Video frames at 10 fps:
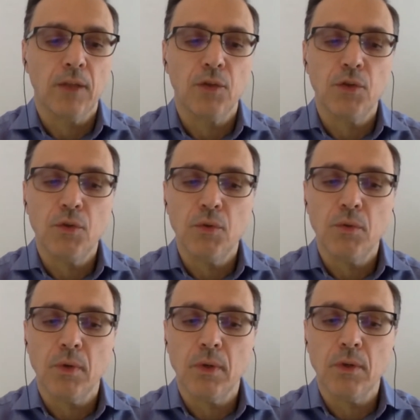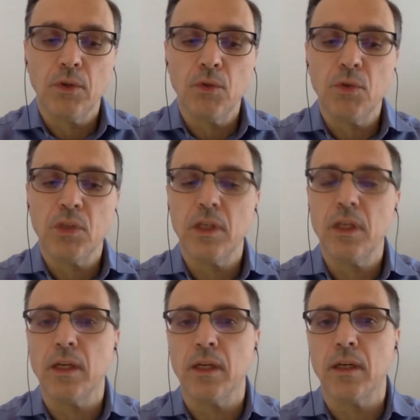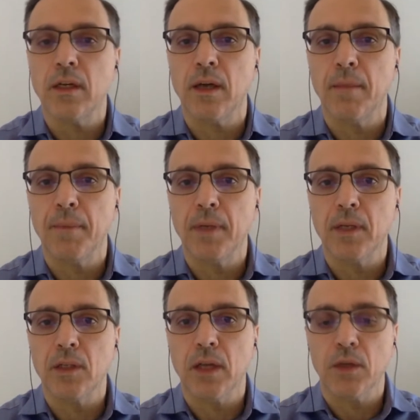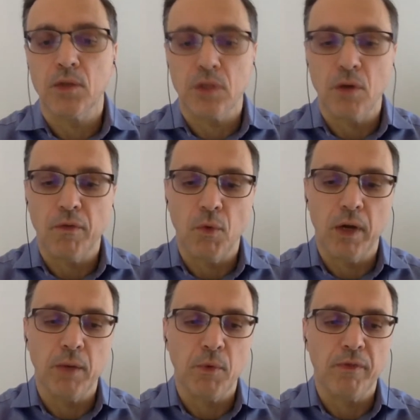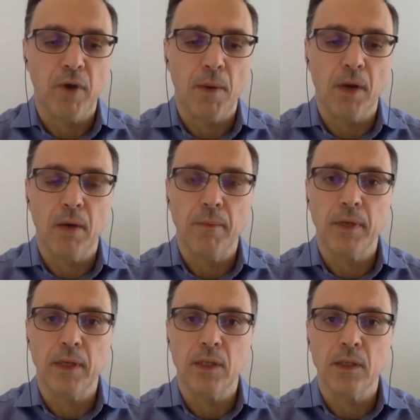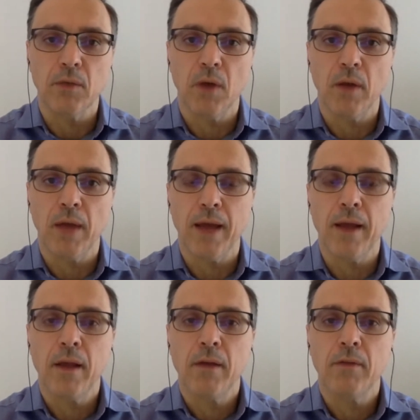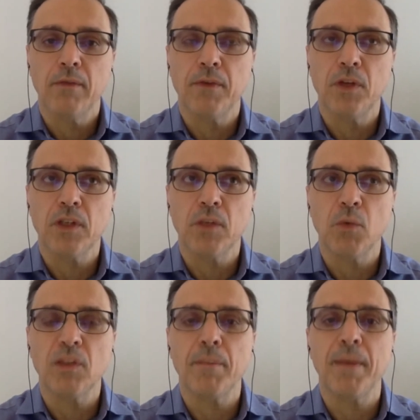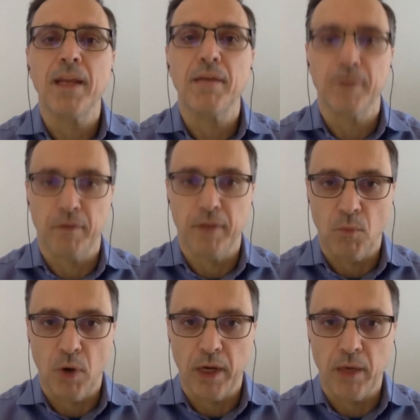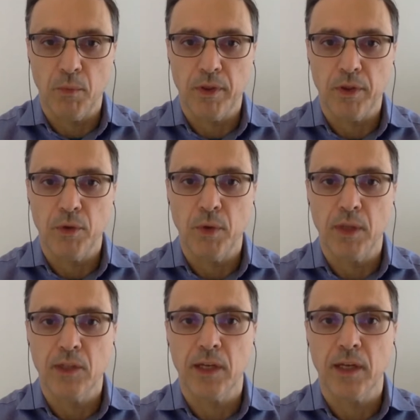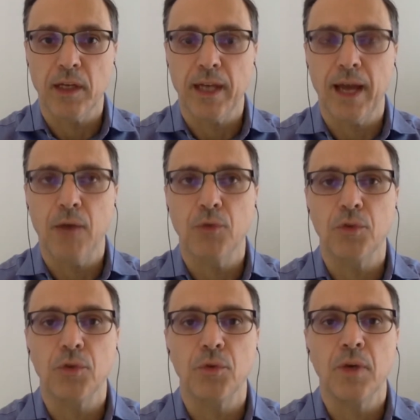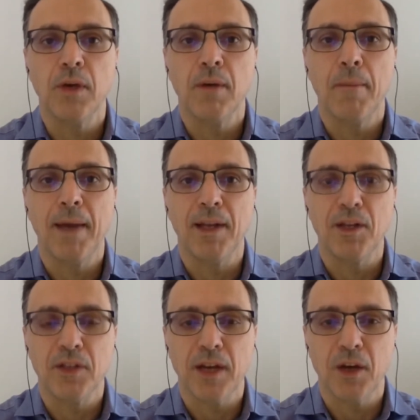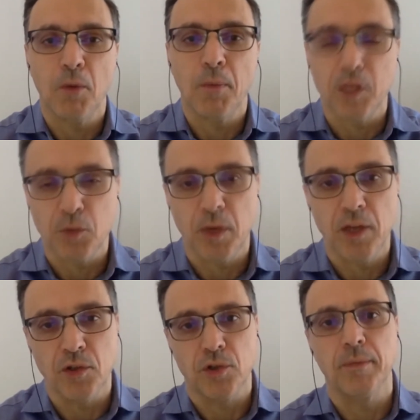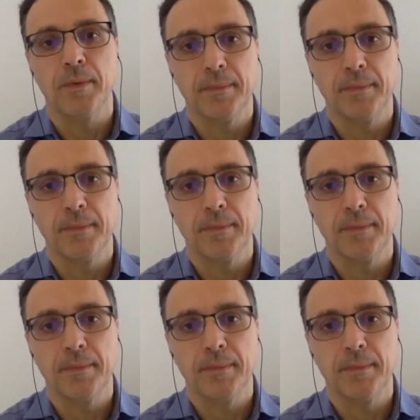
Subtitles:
Do you see companies like yourself working with pharma companies, and firstly, what's the benefit of them working with you, and secondly, how do you manage that complex relationship?